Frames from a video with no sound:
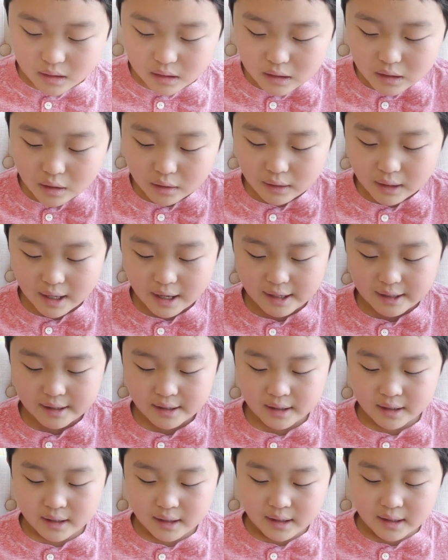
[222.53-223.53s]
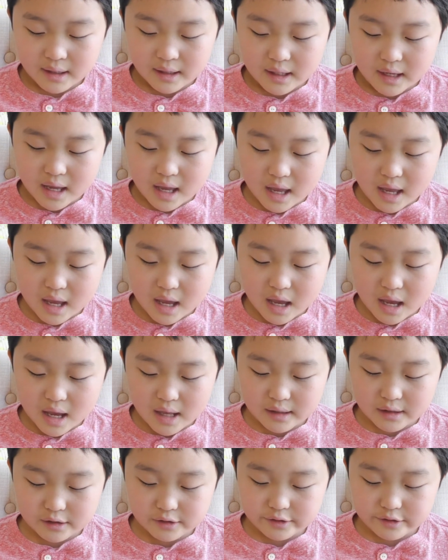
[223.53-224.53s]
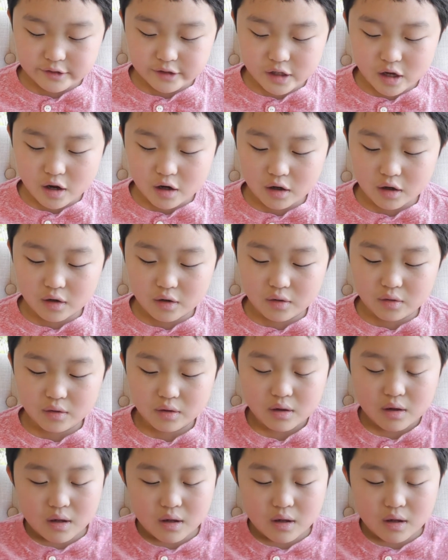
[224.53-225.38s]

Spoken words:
Okay, and so